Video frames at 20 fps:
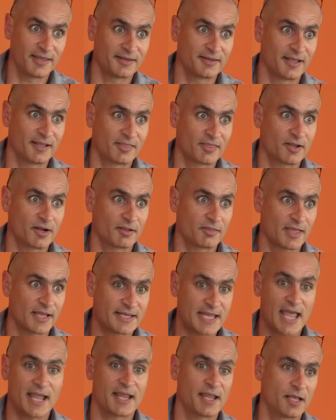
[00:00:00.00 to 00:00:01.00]
and starts
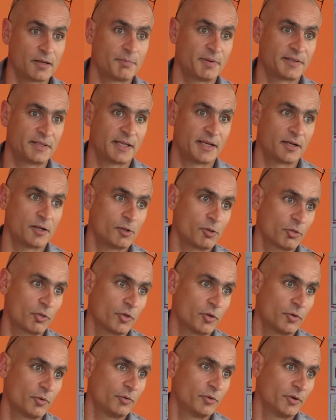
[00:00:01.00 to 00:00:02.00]
attacking it, but then it
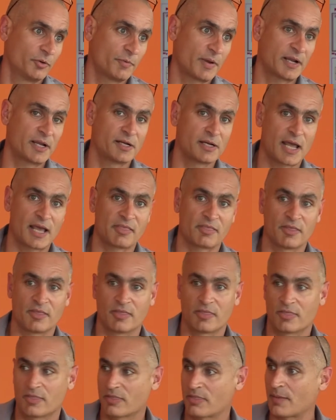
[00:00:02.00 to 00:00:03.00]
also
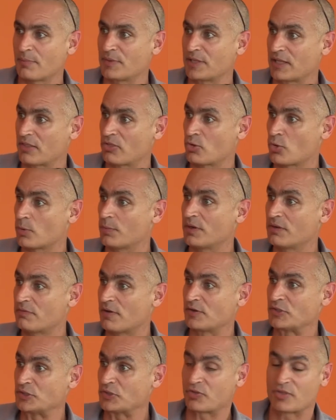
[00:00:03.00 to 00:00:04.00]
recognizes something that's normally
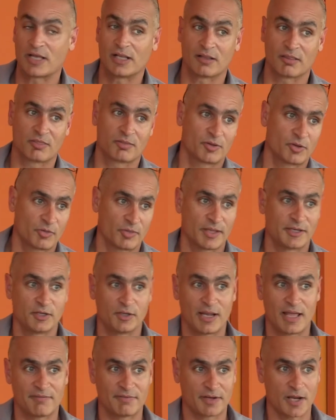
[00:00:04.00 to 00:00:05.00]
found in your cells, because then
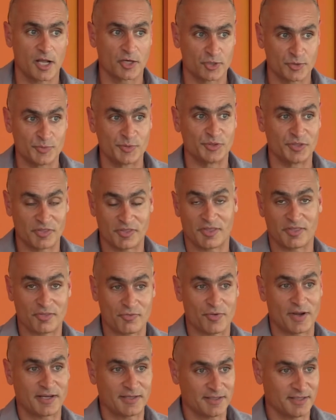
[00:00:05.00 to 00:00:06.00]
you'll have an autoimmune
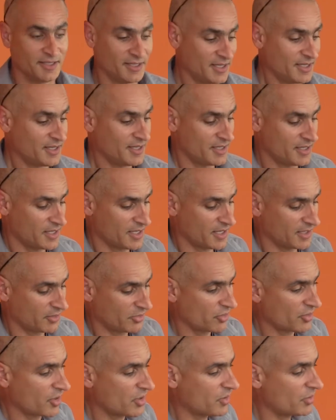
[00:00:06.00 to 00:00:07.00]
disease, right? And
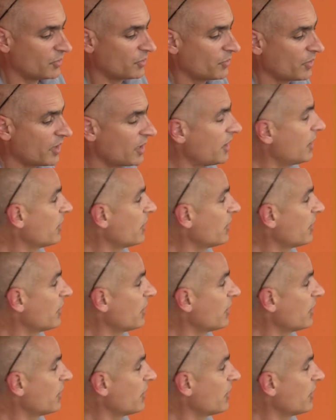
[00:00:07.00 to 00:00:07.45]
so